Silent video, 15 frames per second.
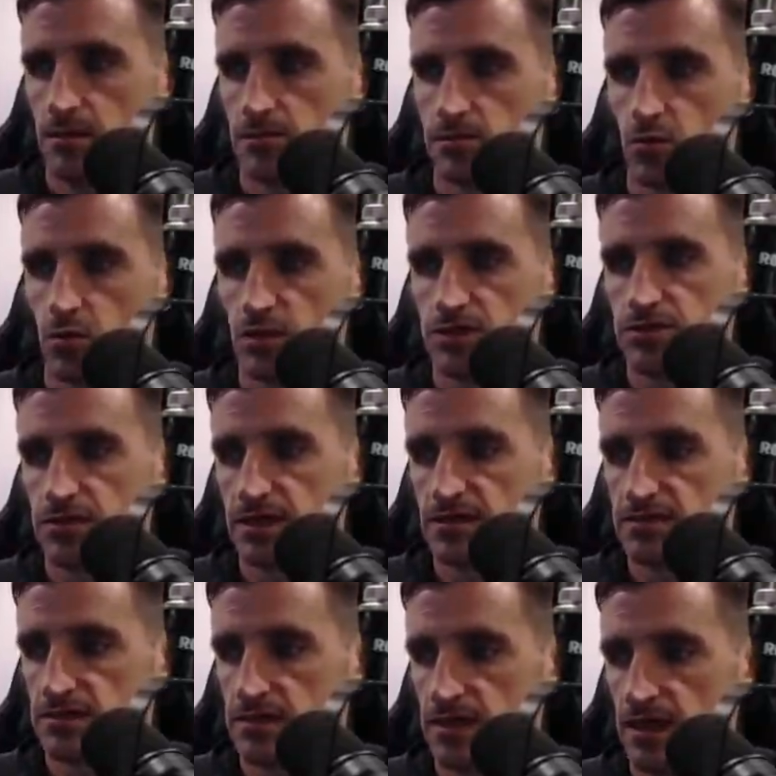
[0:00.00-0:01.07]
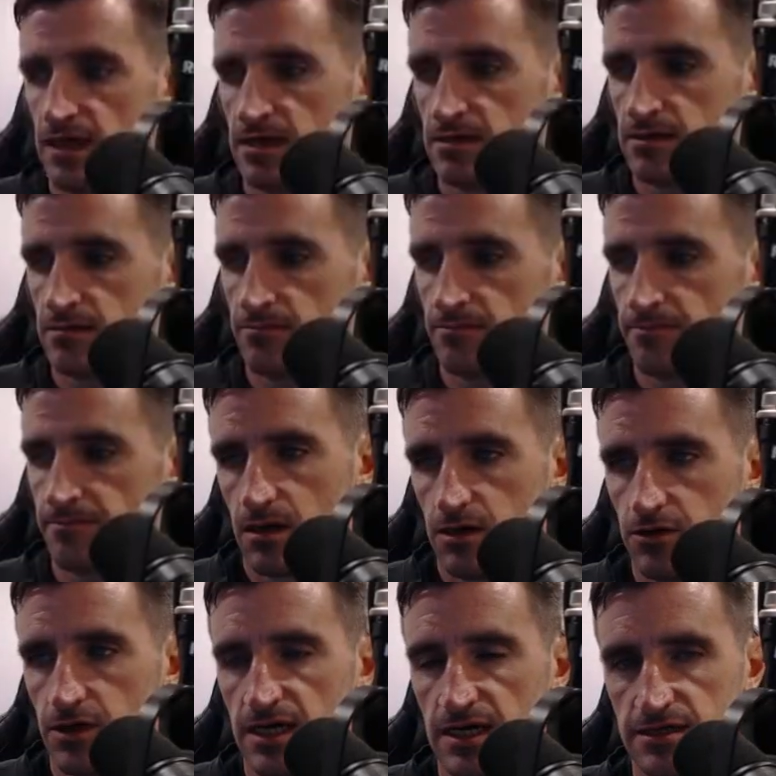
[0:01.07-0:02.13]
So once you get to the end,
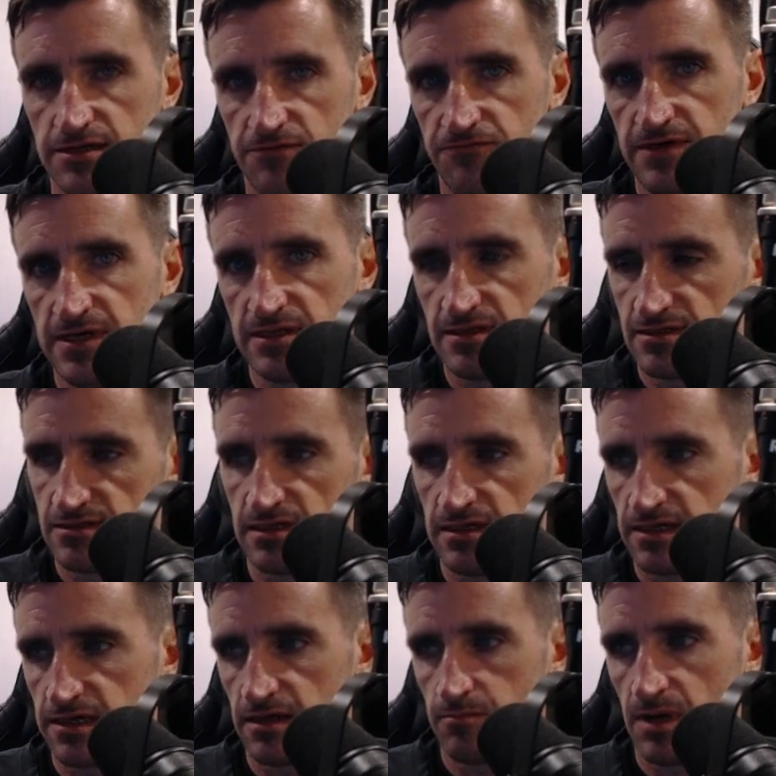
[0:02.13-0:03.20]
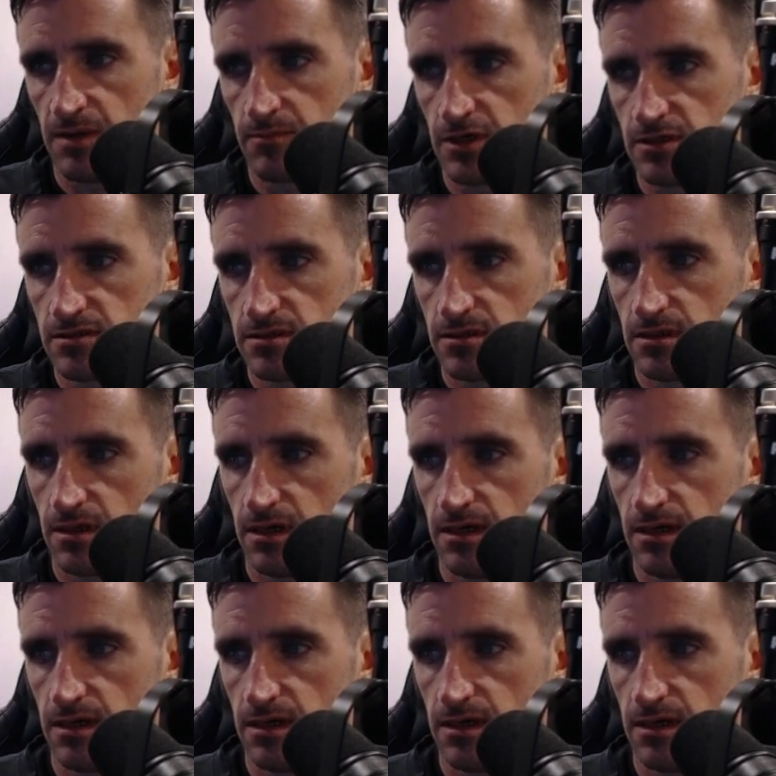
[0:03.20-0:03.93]
you're going to defeat the syndicate members,